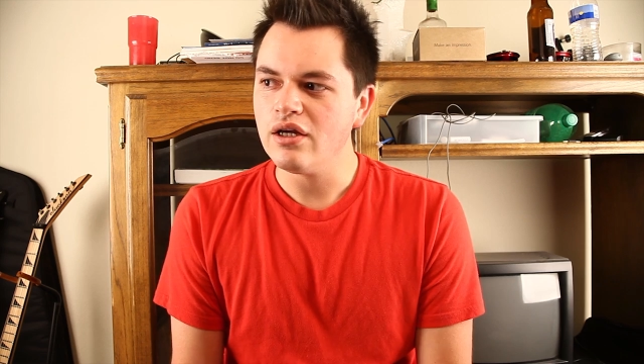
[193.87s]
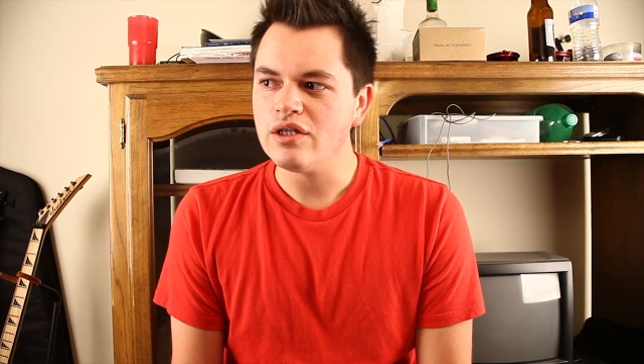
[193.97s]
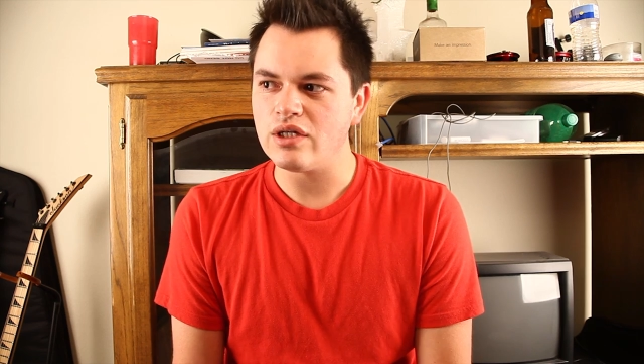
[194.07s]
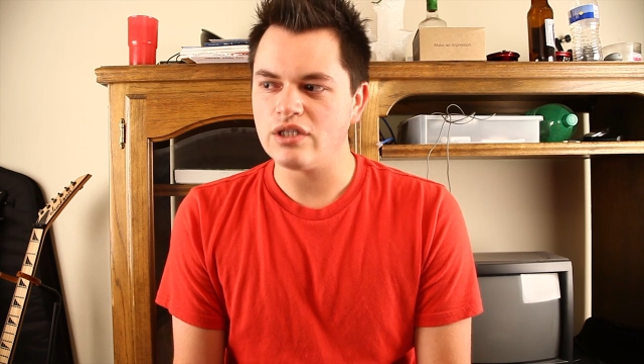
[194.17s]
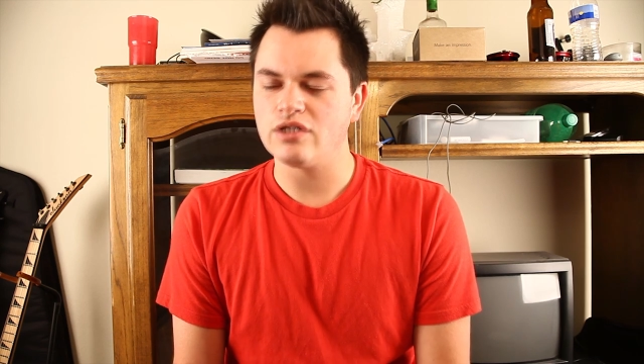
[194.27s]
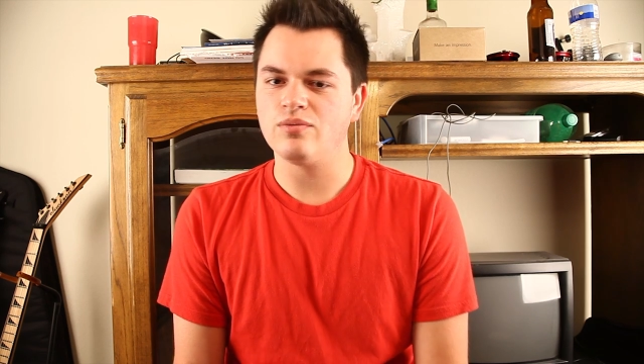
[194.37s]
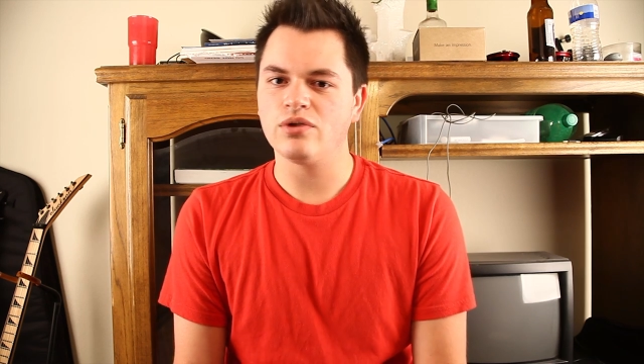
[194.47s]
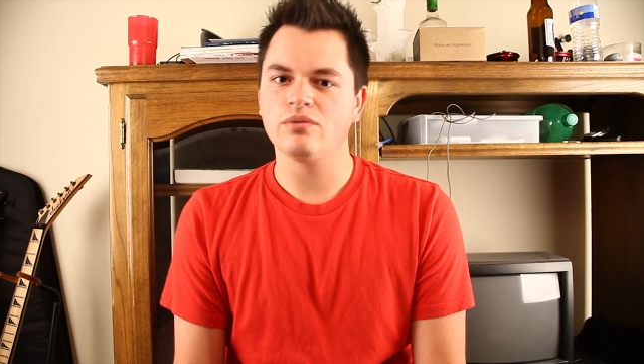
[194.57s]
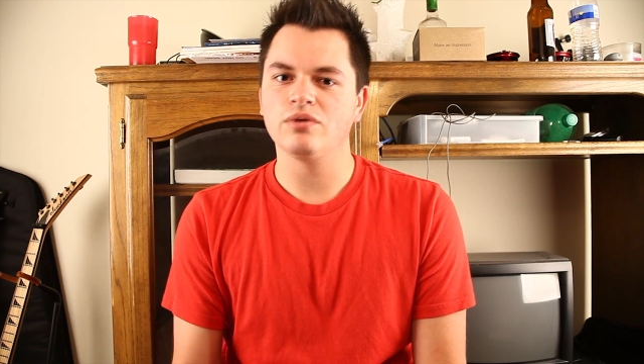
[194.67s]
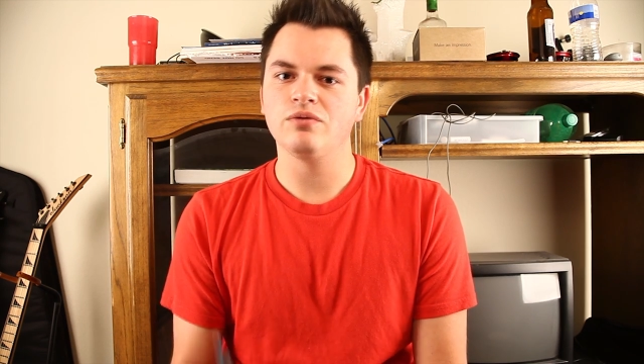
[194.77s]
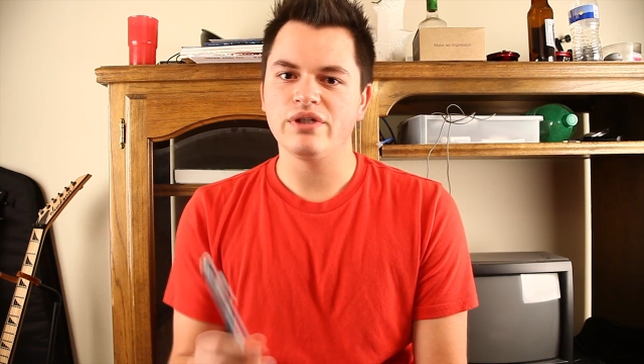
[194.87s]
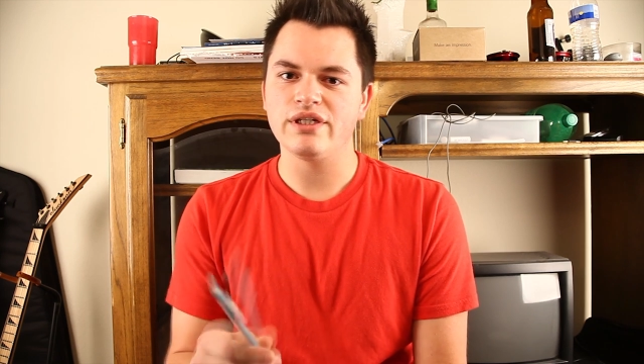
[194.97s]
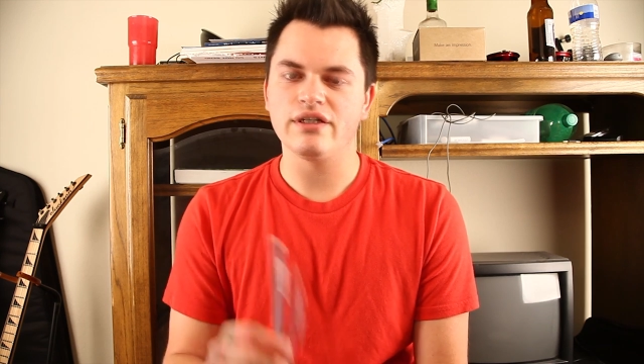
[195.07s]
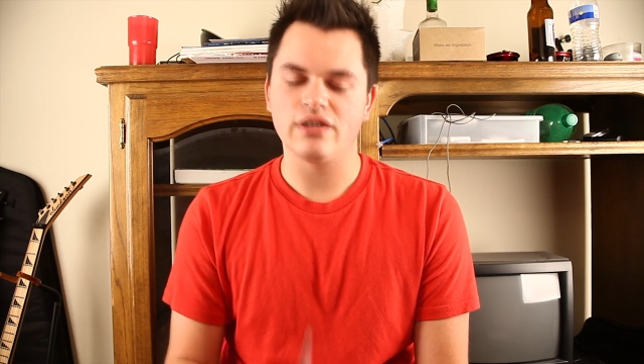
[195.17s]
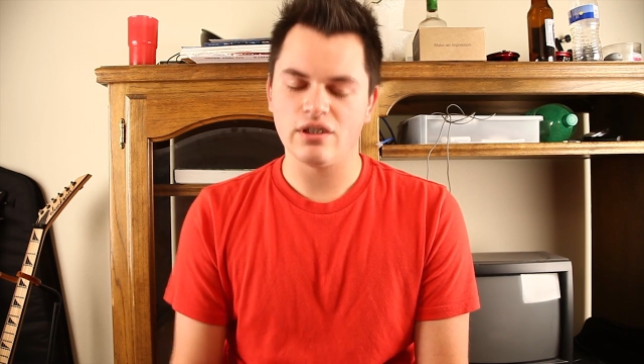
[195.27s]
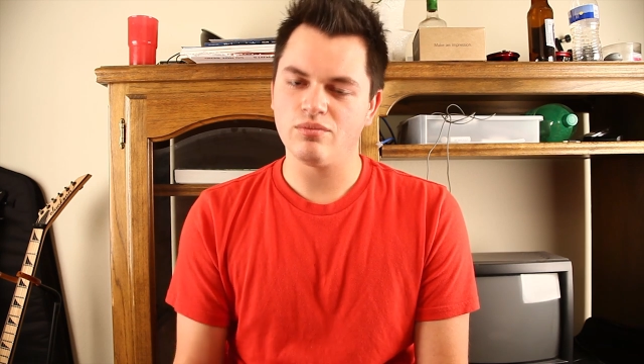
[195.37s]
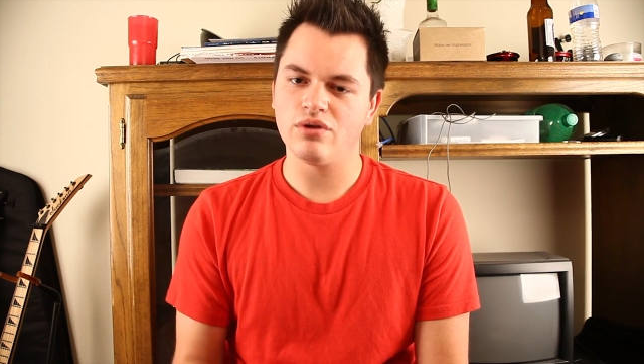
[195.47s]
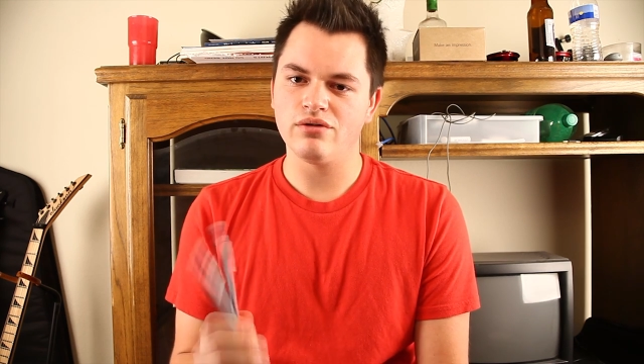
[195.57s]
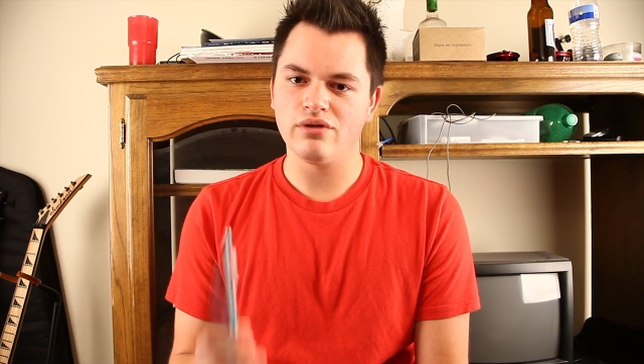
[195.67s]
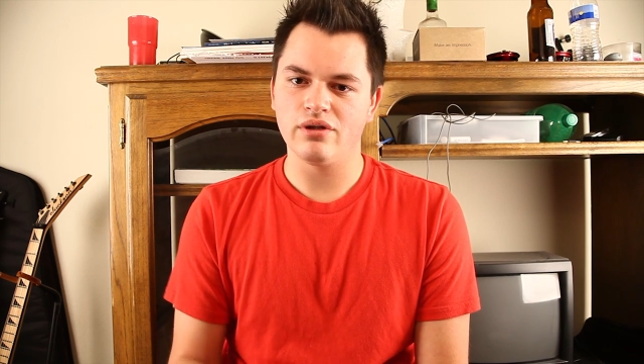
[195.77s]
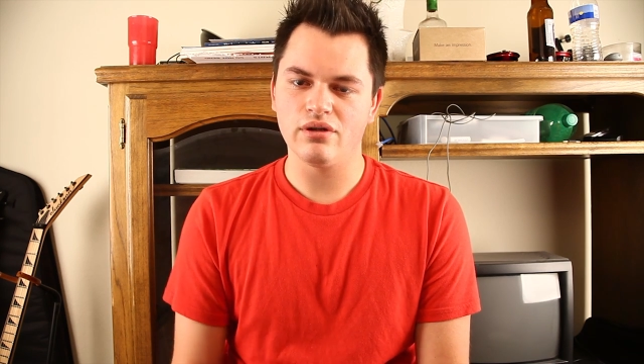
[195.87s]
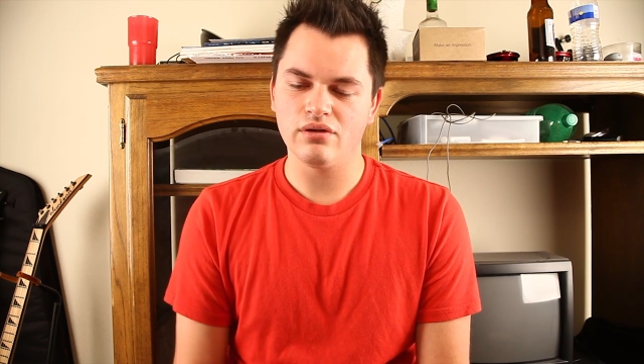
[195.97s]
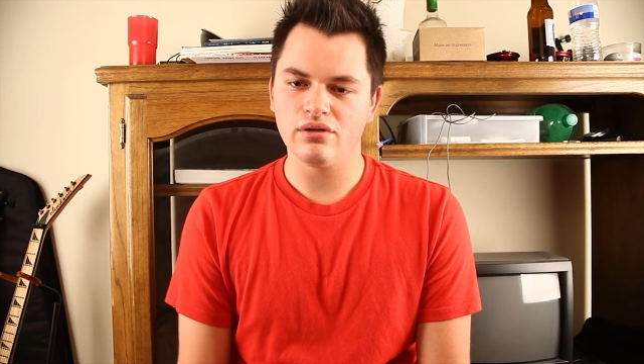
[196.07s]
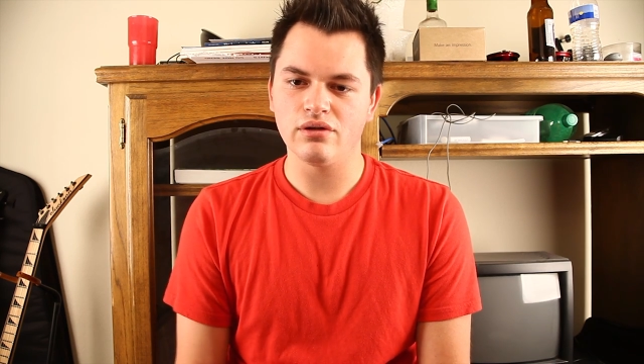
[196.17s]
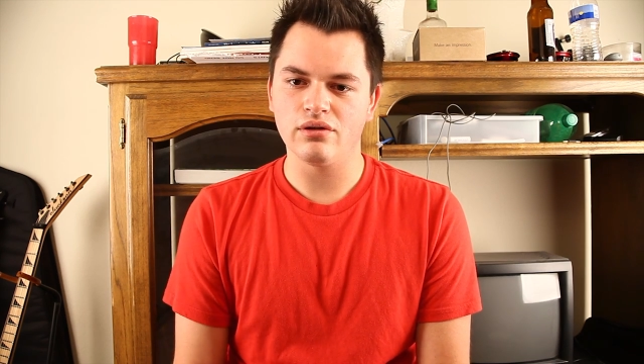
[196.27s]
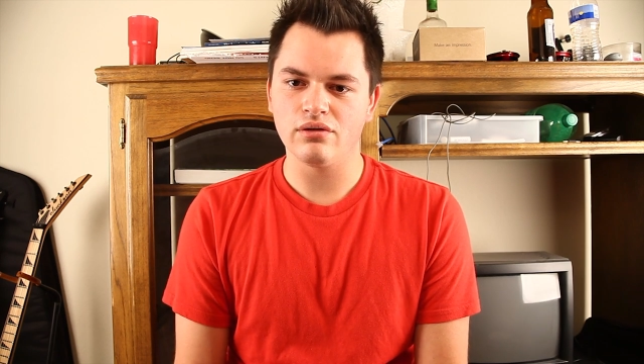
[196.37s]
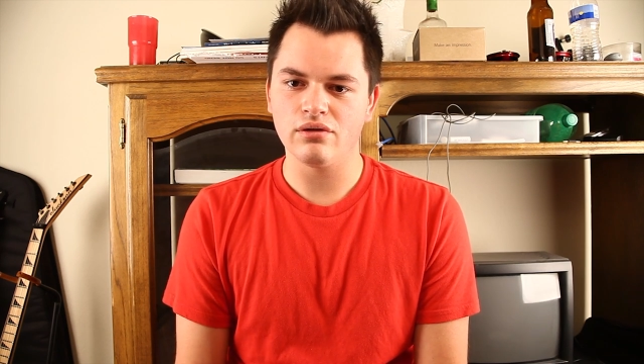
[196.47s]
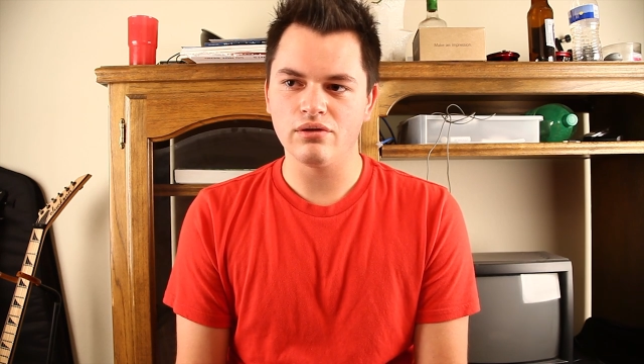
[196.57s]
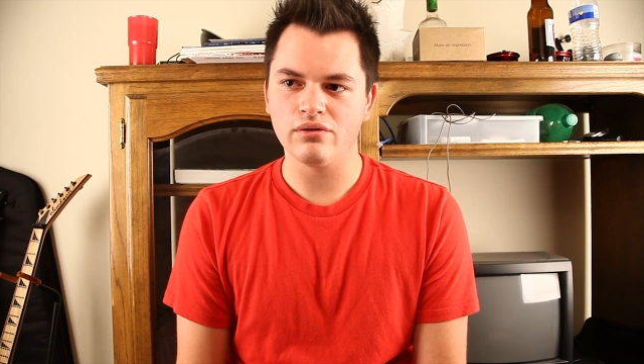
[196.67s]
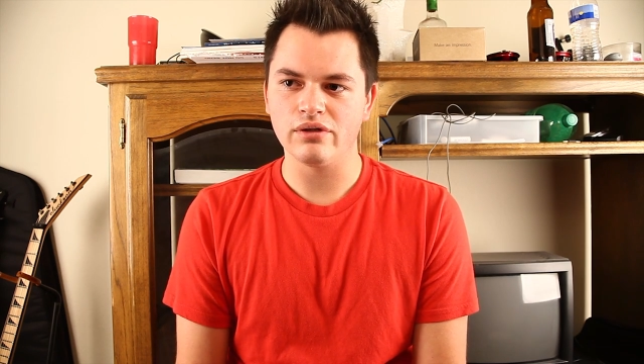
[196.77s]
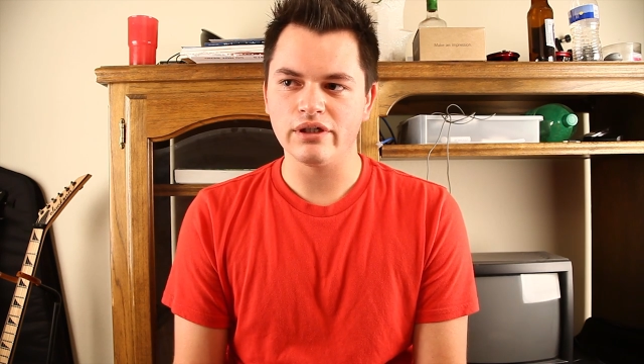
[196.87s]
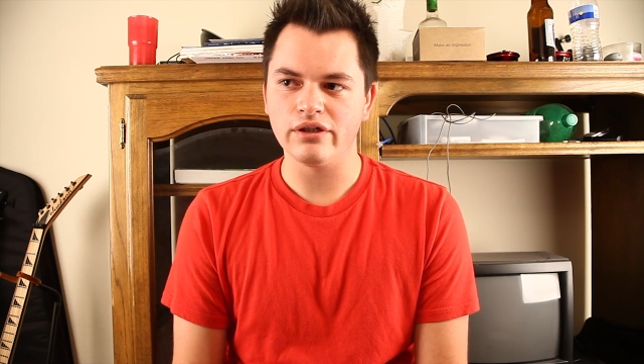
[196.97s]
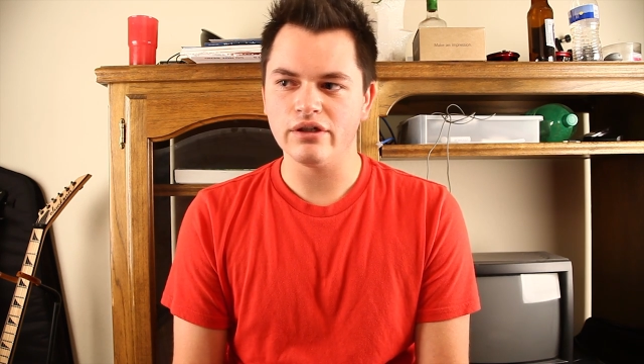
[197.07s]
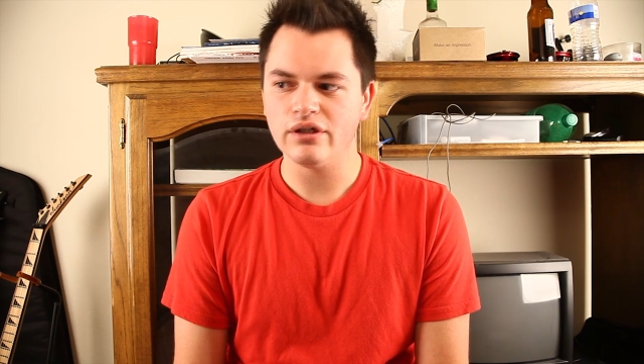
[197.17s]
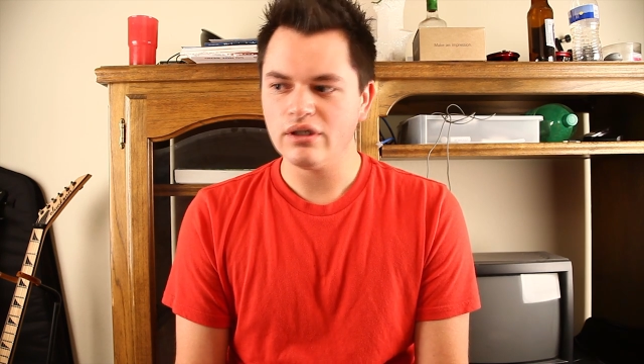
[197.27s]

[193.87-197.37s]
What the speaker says: so I should probably retake that, but I'll do that a little later.